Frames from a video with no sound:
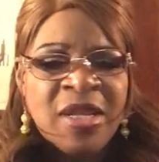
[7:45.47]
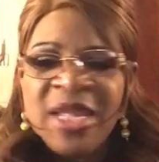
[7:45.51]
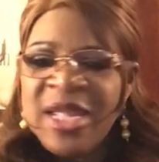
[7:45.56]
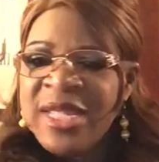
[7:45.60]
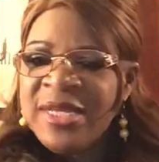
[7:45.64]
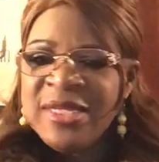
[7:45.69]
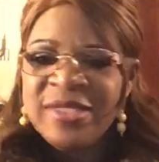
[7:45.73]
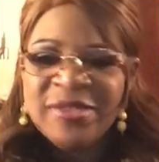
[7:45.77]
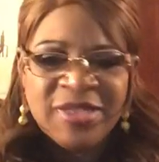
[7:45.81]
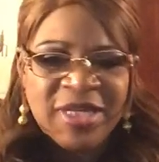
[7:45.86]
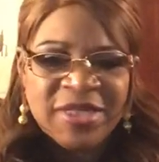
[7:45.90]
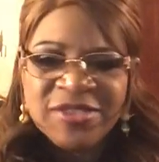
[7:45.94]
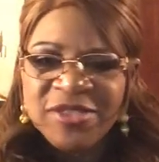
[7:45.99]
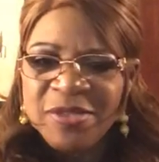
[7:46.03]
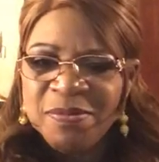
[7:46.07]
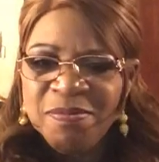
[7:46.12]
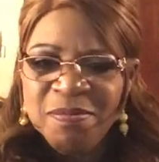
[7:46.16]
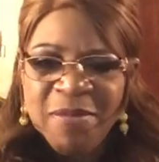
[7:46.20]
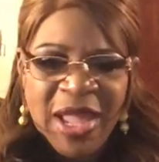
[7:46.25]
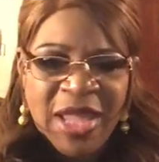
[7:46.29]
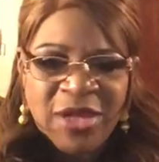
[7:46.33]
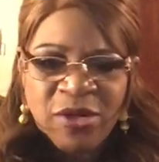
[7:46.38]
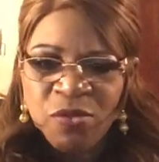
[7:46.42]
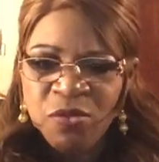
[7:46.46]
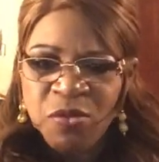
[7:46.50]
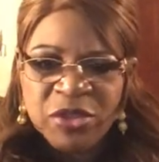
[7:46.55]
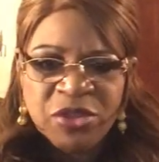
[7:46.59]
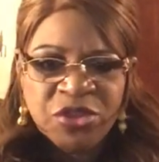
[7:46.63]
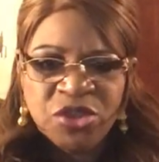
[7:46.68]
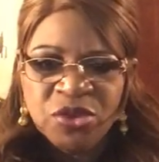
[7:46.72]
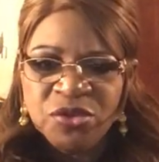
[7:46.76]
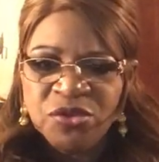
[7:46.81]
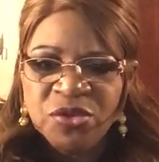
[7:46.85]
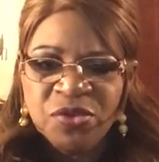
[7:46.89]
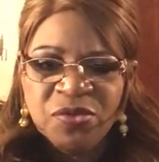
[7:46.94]
And it doesn't matter
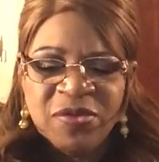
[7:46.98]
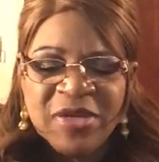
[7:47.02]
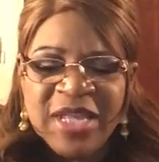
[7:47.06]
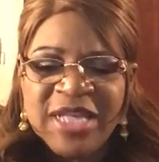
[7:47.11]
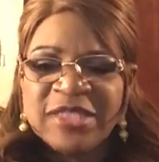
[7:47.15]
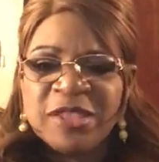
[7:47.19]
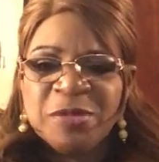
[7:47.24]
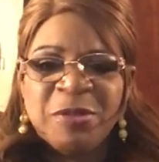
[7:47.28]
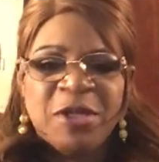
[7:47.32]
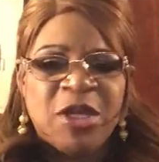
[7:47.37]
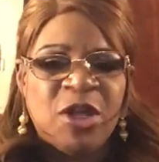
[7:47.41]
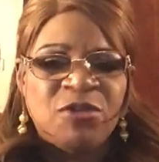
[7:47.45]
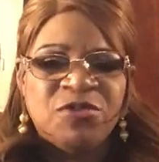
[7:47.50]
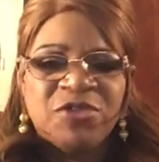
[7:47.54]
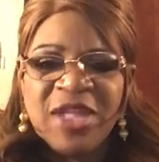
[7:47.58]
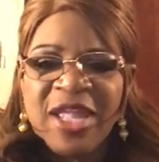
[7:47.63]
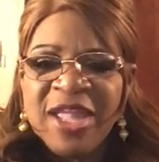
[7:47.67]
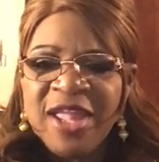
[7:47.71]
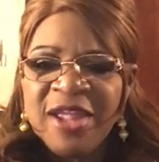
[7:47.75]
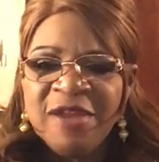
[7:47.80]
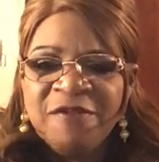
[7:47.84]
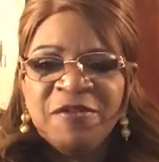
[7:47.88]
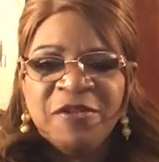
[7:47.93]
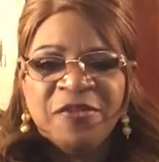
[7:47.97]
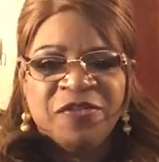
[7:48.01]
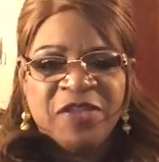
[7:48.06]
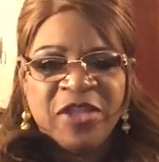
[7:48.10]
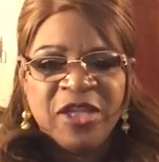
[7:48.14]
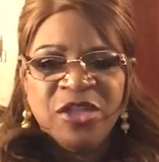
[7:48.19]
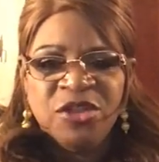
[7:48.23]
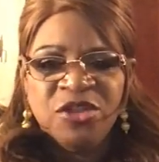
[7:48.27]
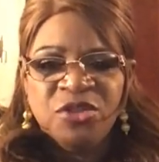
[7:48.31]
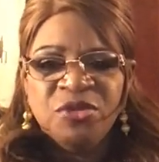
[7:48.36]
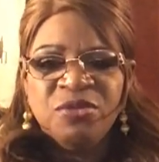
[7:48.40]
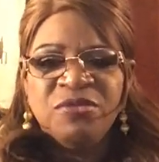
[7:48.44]
what you do next because
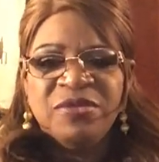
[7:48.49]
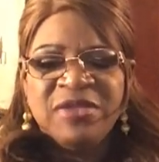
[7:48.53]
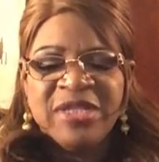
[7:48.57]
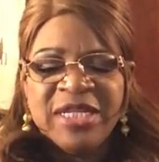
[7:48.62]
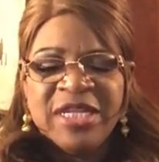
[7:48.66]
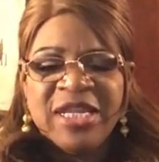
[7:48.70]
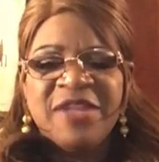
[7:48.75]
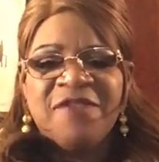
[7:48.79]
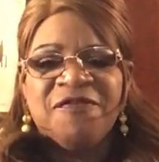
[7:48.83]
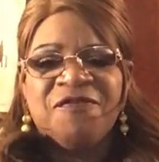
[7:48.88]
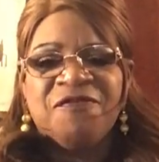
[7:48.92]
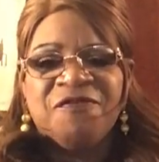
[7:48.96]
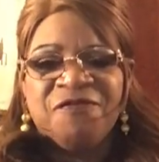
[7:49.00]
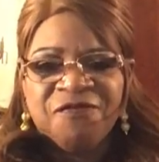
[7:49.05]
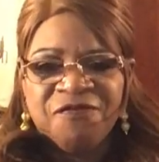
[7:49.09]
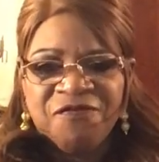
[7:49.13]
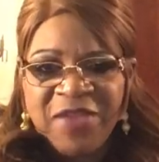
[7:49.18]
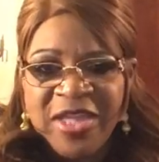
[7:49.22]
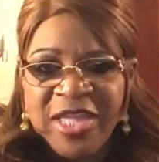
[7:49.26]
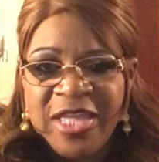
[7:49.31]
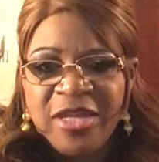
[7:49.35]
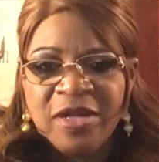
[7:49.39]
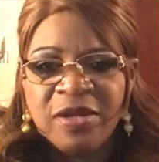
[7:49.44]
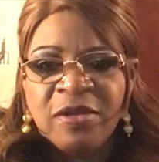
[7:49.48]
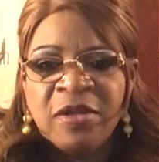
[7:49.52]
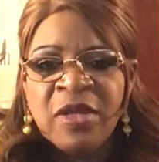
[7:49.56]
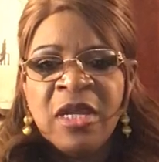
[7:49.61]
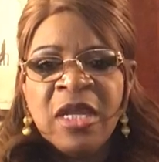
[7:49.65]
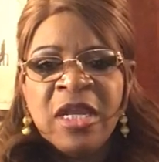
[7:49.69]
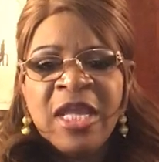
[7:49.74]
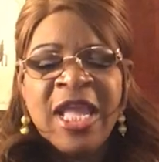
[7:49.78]
everything you did fail.